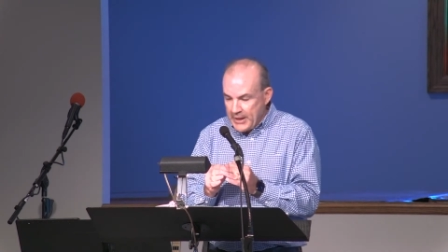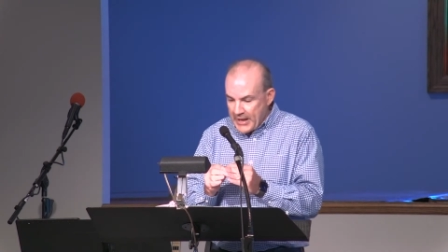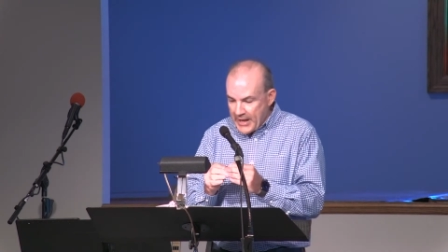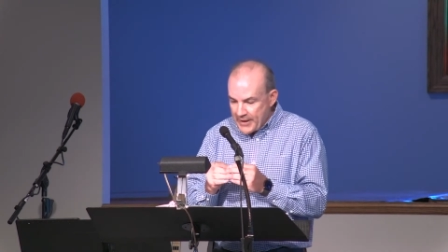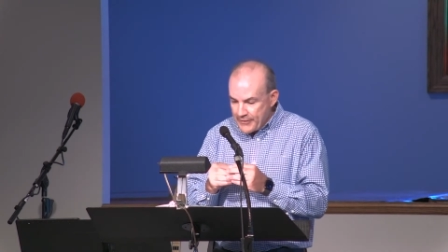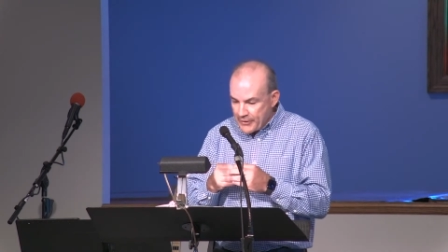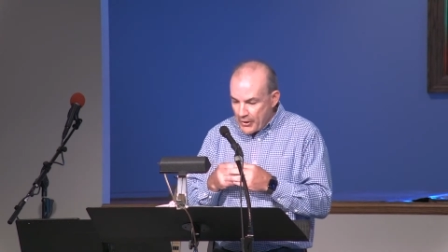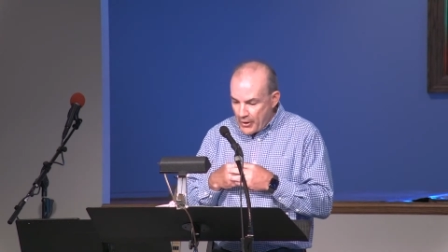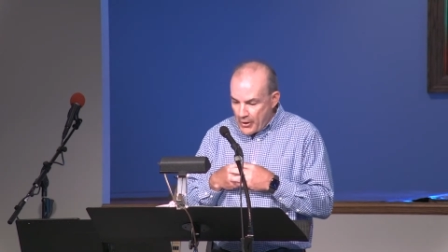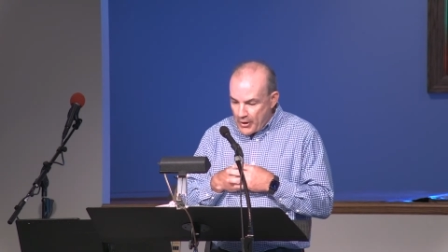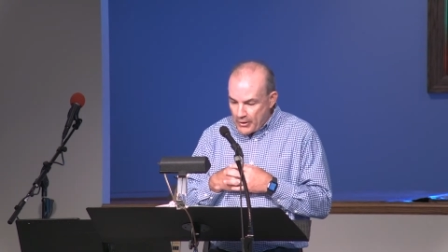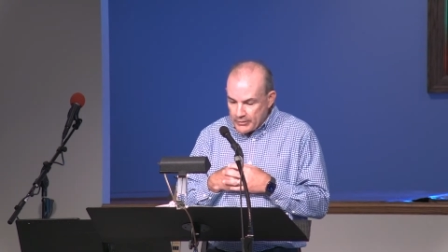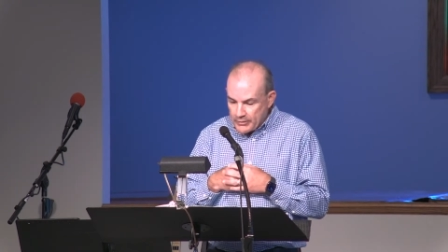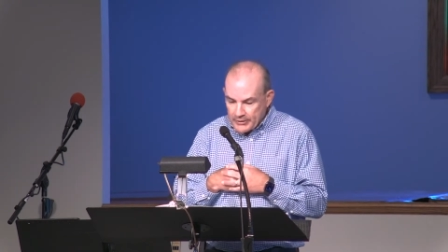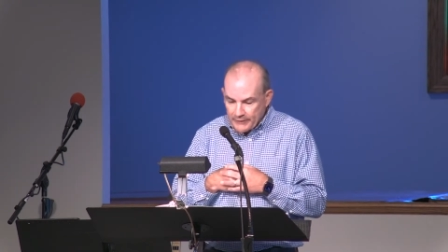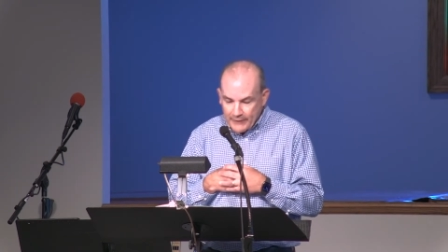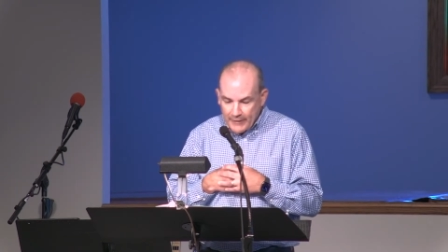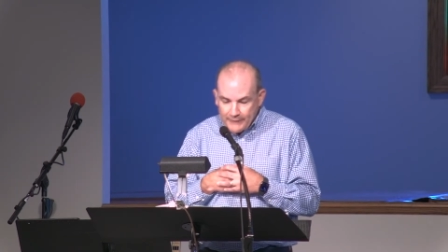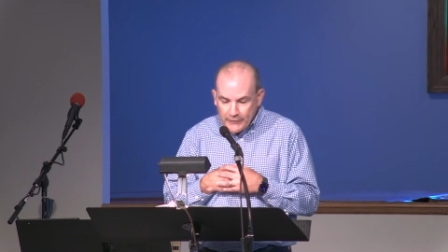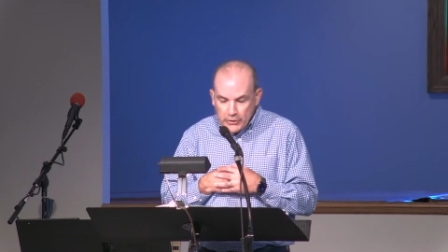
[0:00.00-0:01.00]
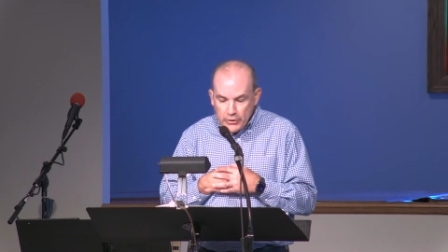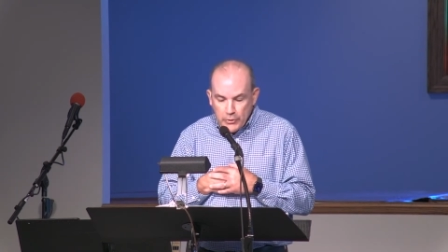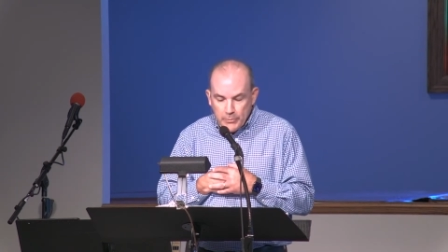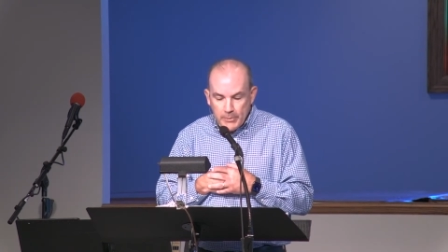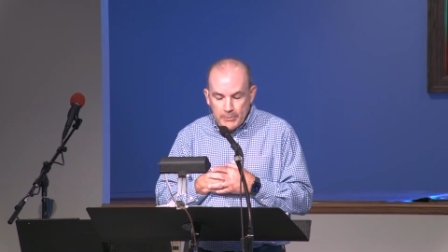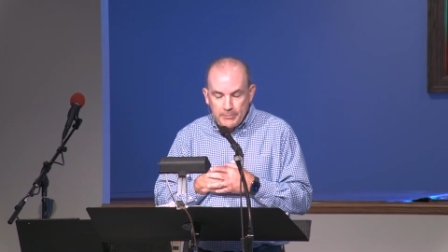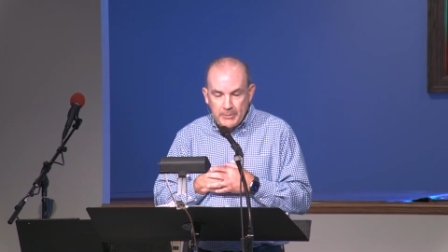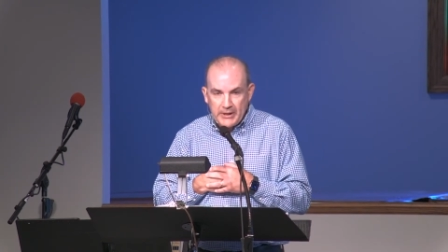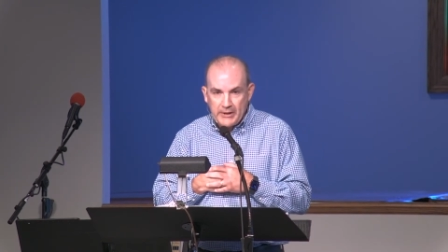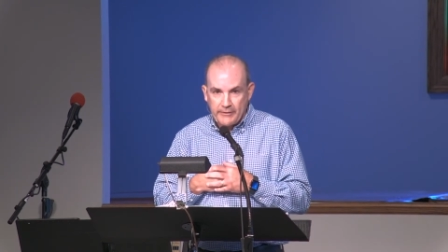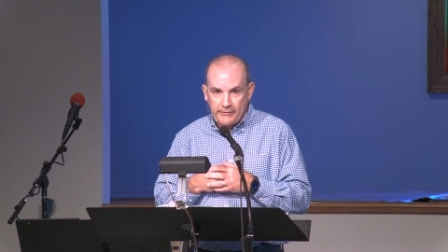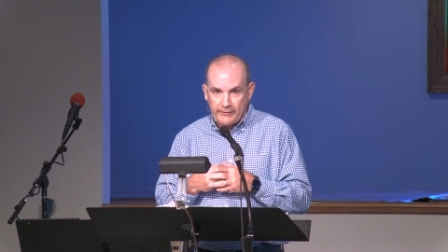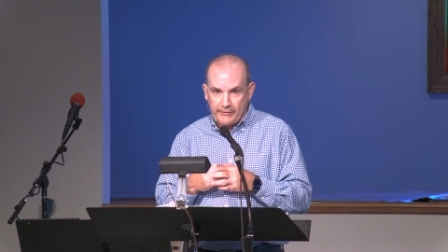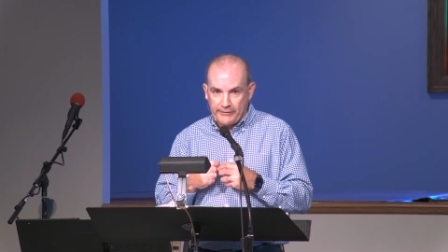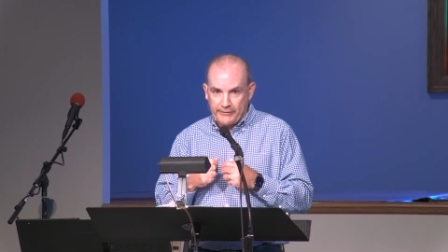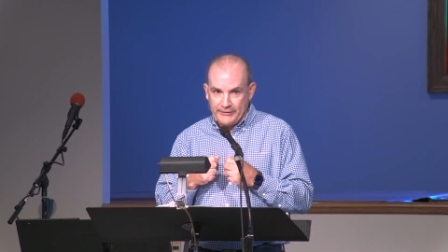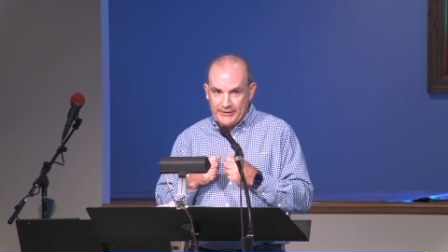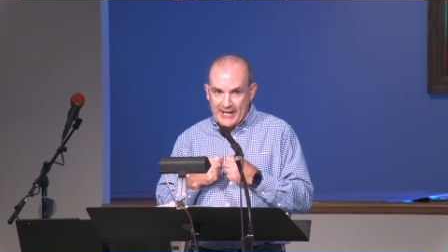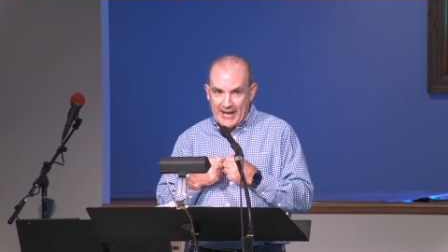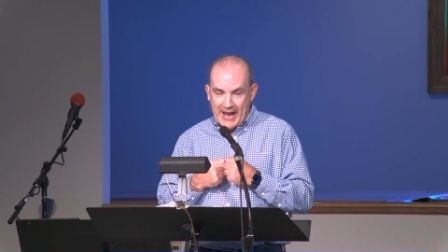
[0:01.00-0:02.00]
in the heart of every human being is
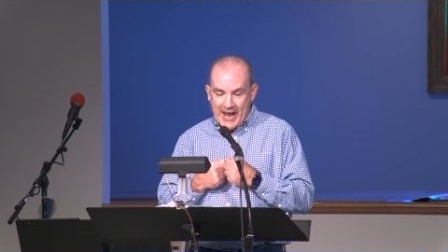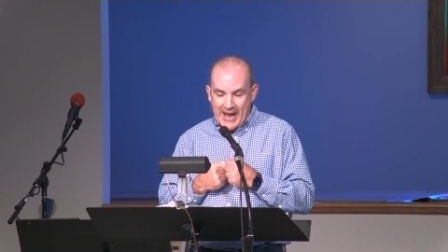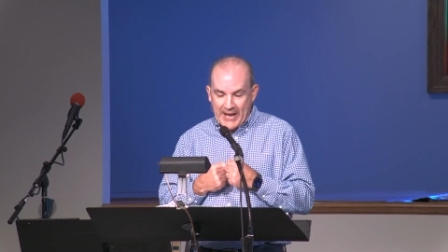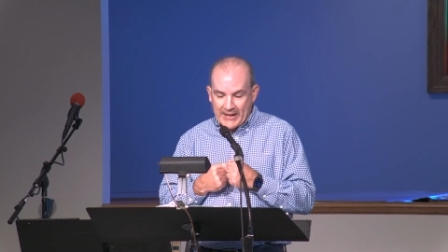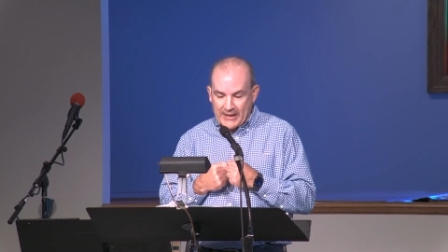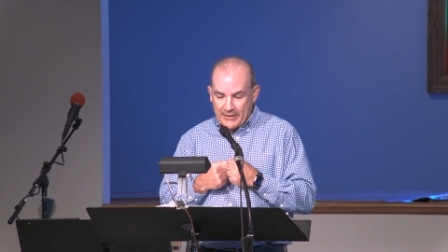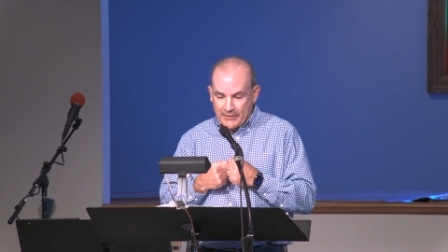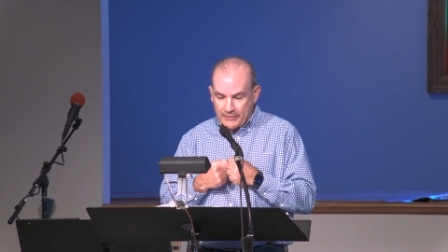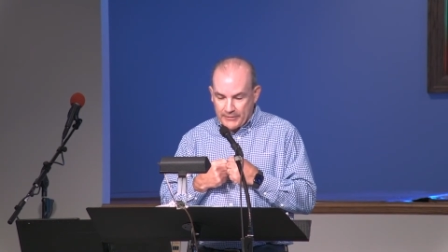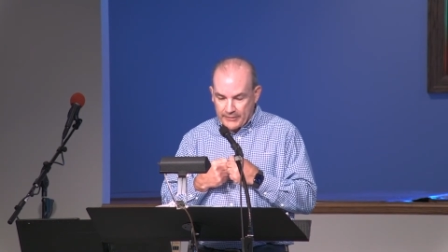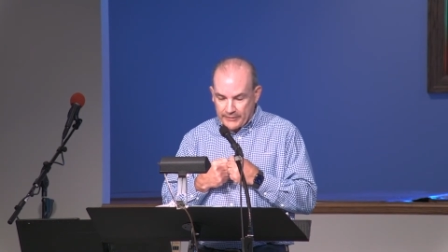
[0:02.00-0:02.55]
this nagging,